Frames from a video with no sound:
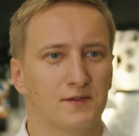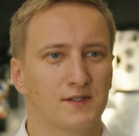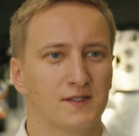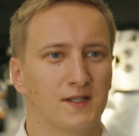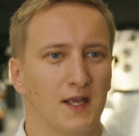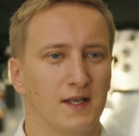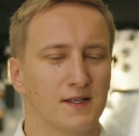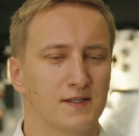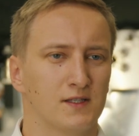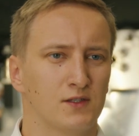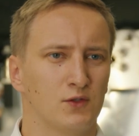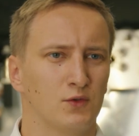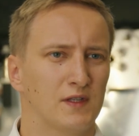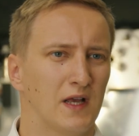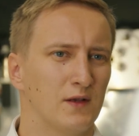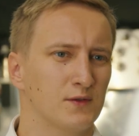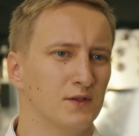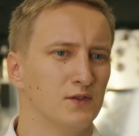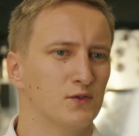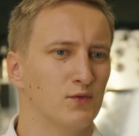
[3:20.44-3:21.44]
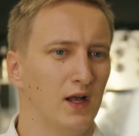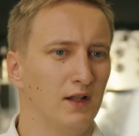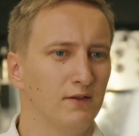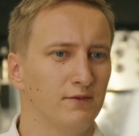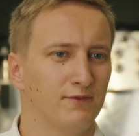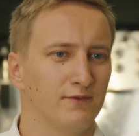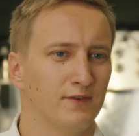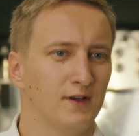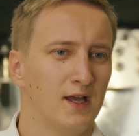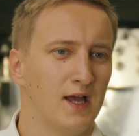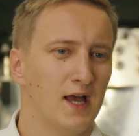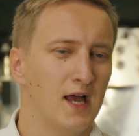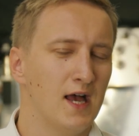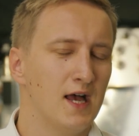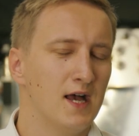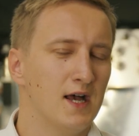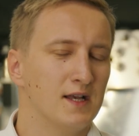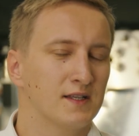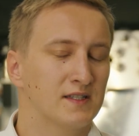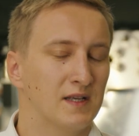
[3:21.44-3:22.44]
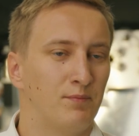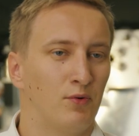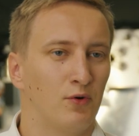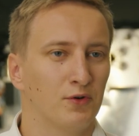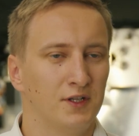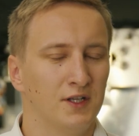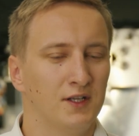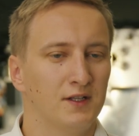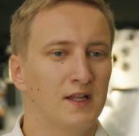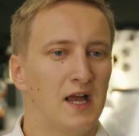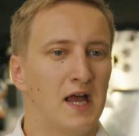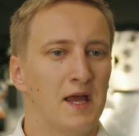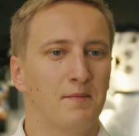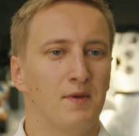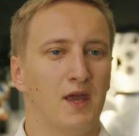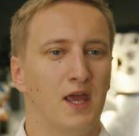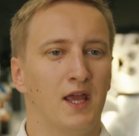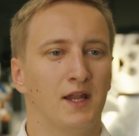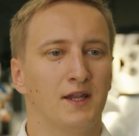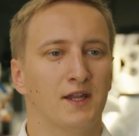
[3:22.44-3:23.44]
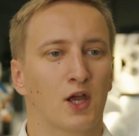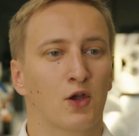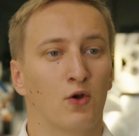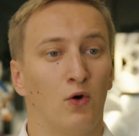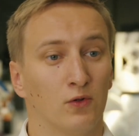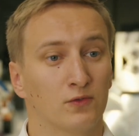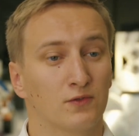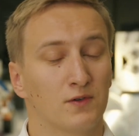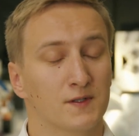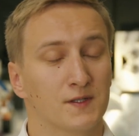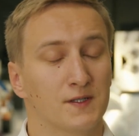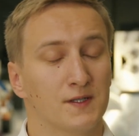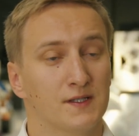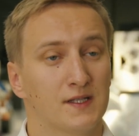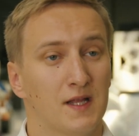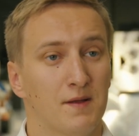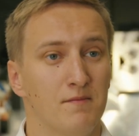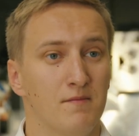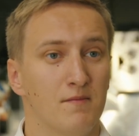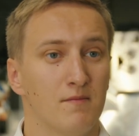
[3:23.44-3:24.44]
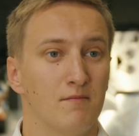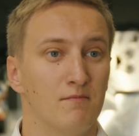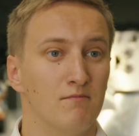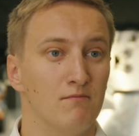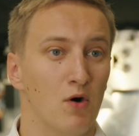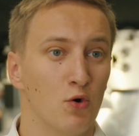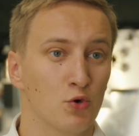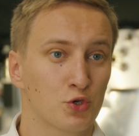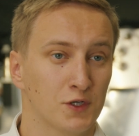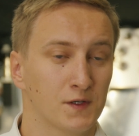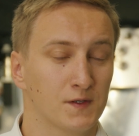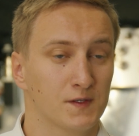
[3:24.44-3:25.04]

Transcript: since 2012, supporting them in the control system, motion